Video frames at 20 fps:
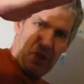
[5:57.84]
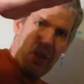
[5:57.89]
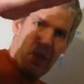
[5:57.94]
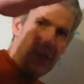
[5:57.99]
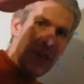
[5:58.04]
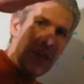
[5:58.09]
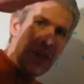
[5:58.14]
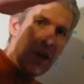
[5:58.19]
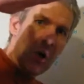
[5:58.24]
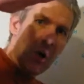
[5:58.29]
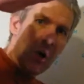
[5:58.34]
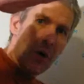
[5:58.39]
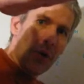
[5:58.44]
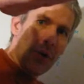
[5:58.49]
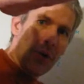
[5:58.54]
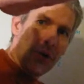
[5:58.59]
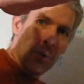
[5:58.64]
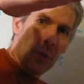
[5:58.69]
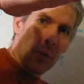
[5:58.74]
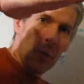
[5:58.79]
the
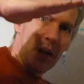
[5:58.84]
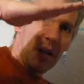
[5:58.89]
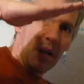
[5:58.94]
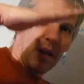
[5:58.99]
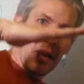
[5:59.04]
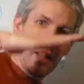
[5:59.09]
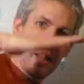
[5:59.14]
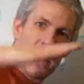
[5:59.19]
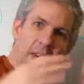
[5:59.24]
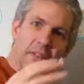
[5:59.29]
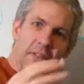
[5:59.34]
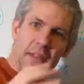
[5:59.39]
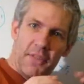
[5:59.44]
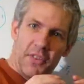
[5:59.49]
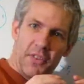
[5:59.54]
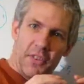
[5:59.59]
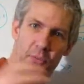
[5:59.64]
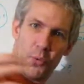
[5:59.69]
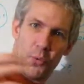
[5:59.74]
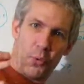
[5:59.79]
Earth will,
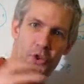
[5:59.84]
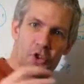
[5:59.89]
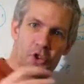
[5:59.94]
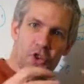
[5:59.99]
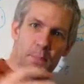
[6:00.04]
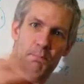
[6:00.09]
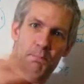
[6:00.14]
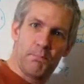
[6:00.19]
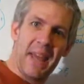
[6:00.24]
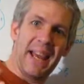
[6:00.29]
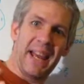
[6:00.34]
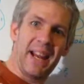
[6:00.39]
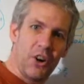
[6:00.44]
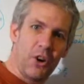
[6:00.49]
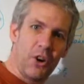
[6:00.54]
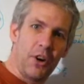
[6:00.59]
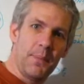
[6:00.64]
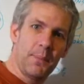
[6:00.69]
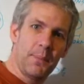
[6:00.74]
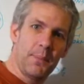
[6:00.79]
if the forces are
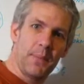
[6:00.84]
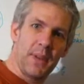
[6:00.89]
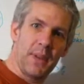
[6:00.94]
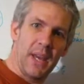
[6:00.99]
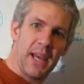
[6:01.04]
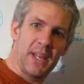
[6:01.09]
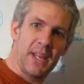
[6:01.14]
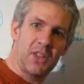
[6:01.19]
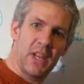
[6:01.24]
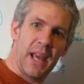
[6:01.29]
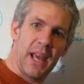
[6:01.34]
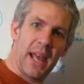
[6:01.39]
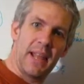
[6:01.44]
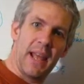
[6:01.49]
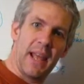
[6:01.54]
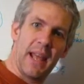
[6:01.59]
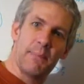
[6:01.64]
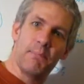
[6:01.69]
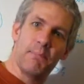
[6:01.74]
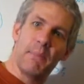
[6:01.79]
bigger, yes,
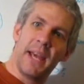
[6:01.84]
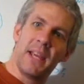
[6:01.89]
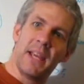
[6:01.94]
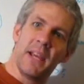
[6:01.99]
and